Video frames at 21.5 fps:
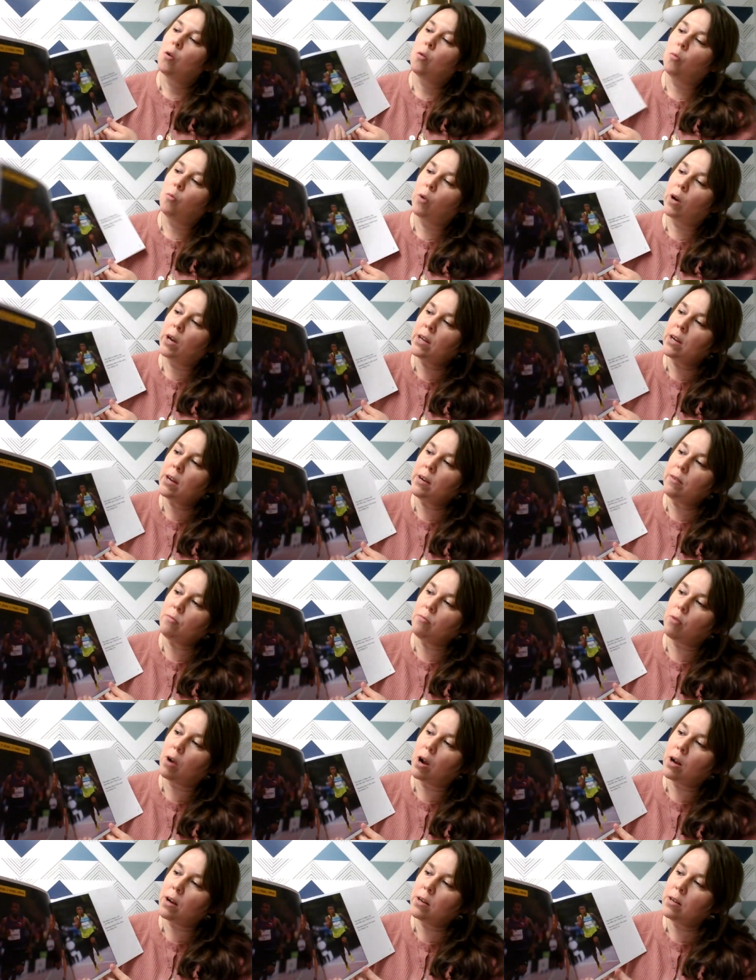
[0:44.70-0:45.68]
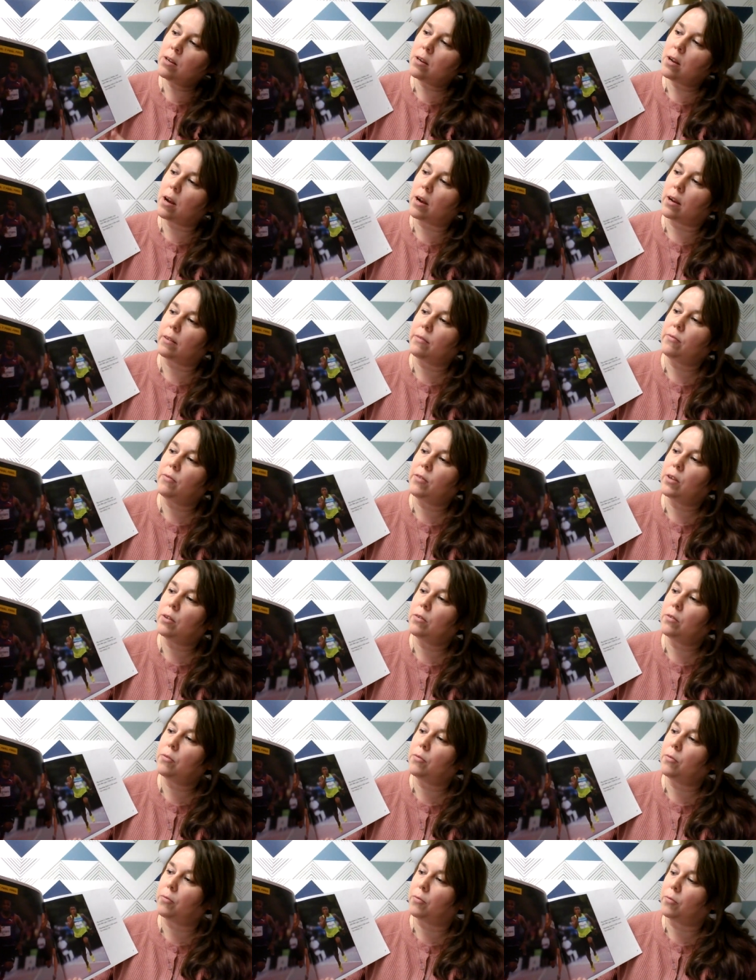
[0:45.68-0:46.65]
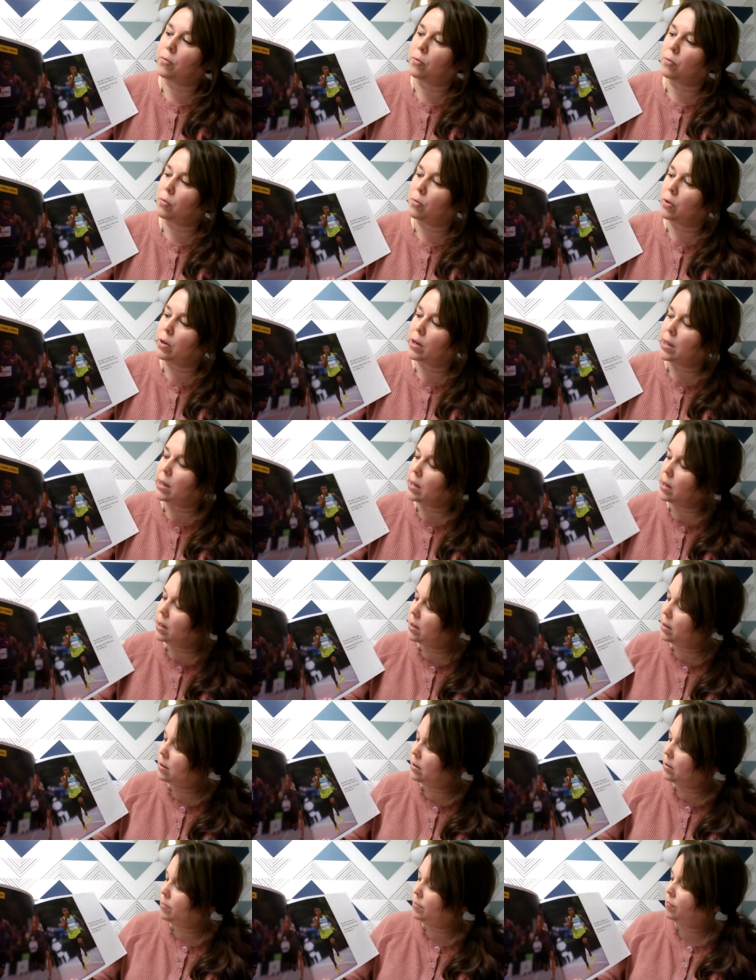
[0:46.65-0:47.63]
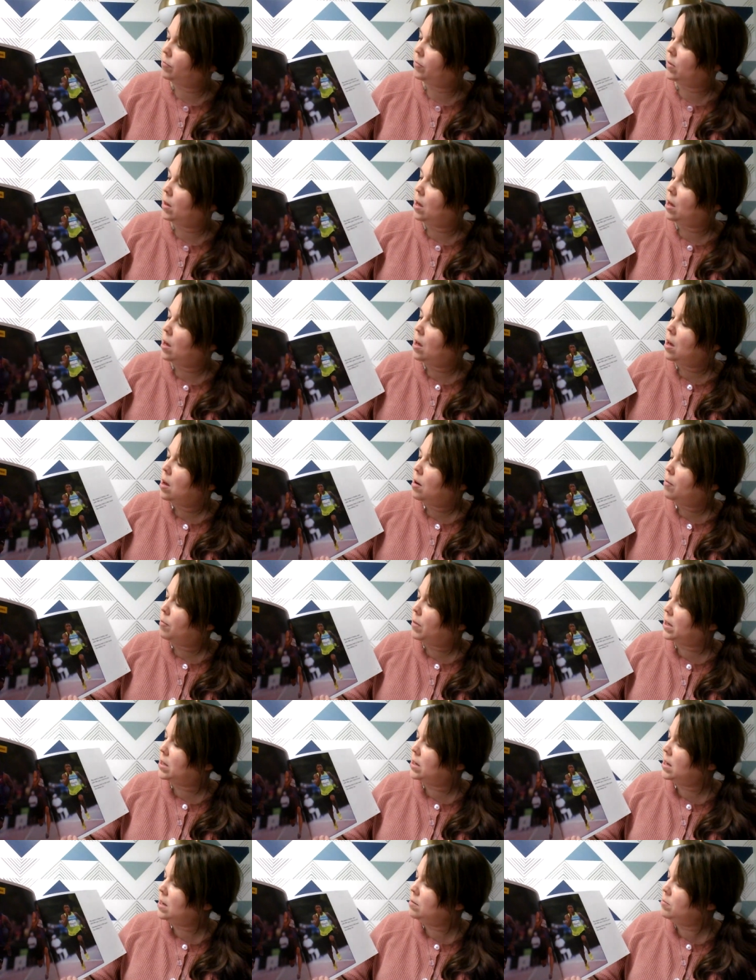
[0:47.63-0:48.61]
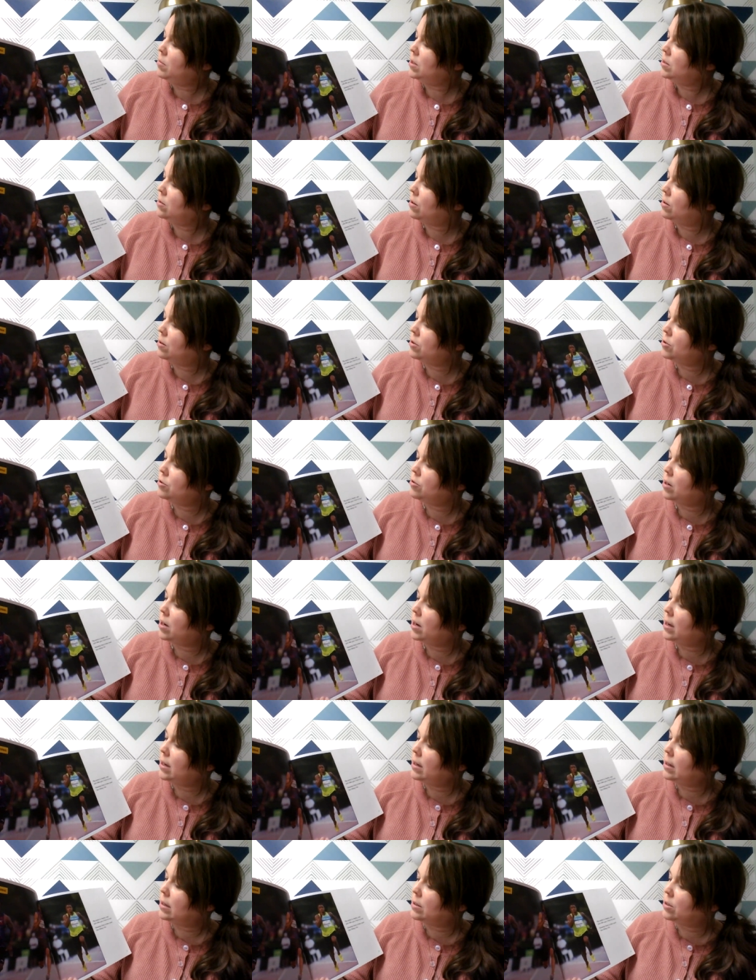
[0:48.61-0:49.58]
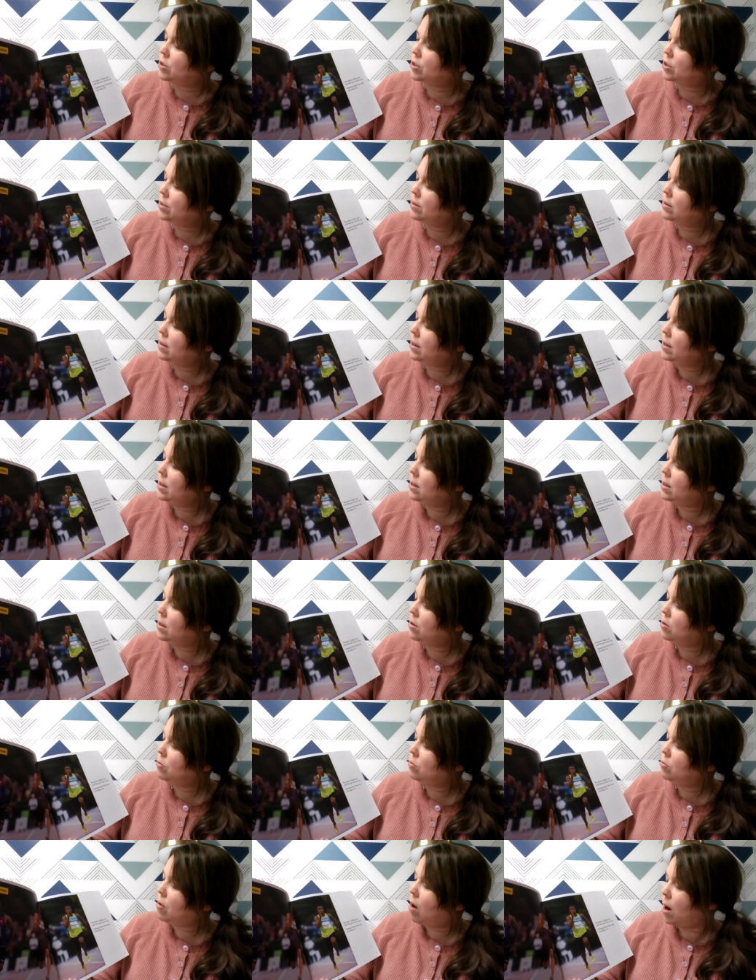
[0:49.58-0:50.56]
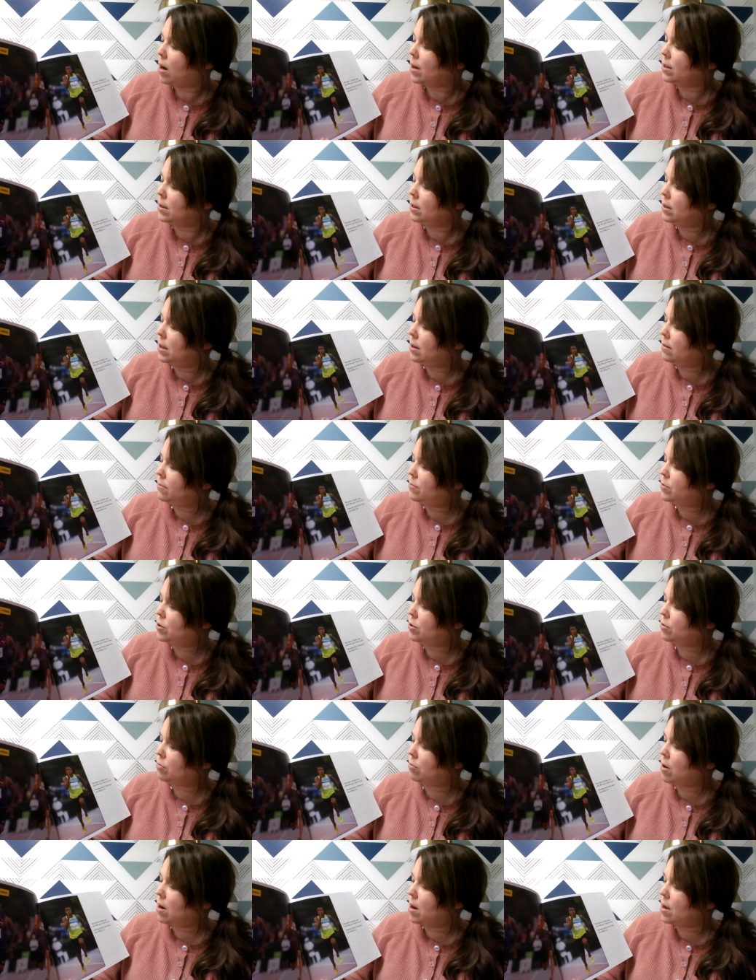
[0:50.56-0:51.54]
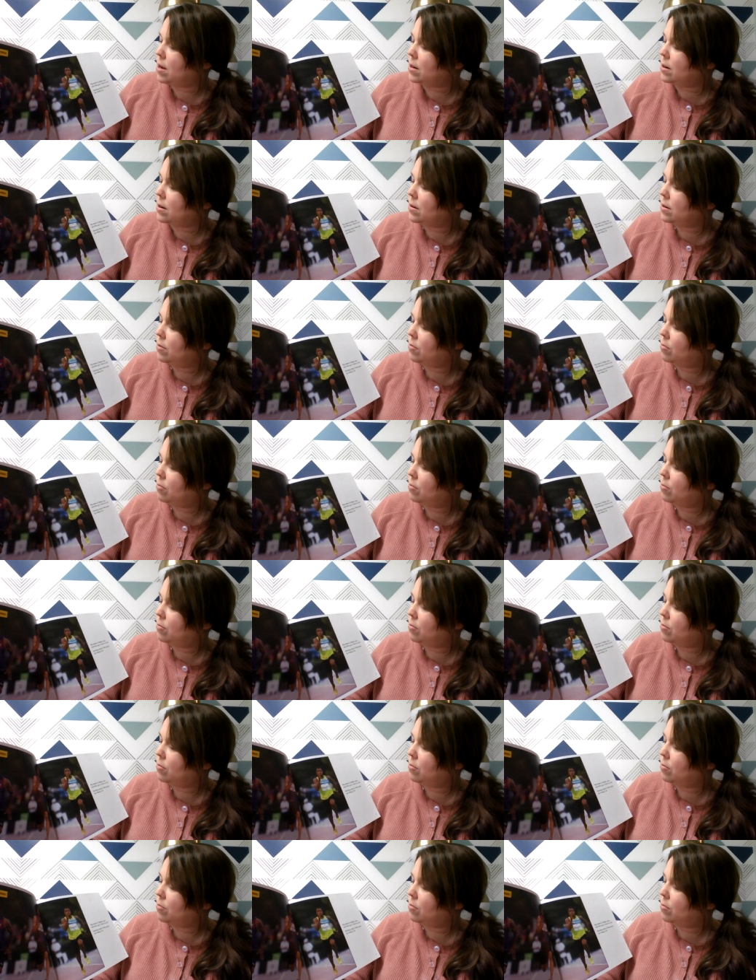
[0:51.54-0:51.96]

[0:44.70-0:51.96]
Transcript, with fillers: When I run, I feel free. My name is Andre, and just like you, I love to run.